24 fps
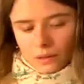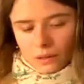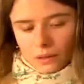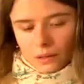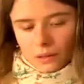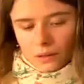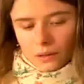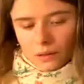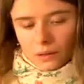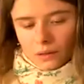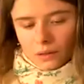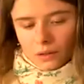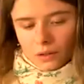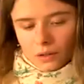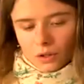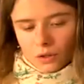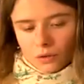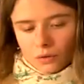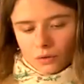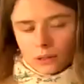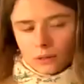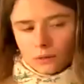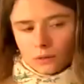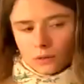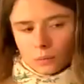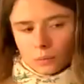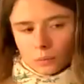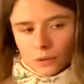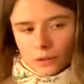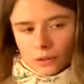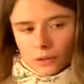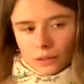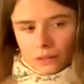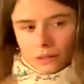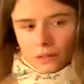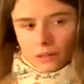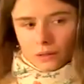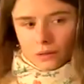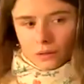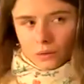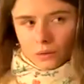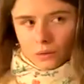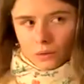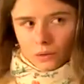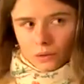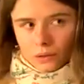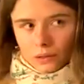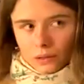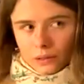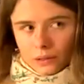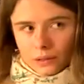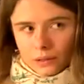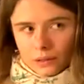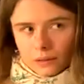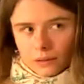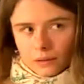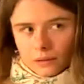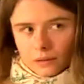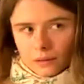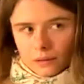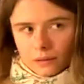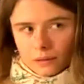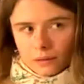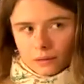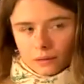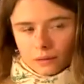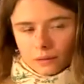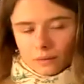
that our vibration is as high as possible,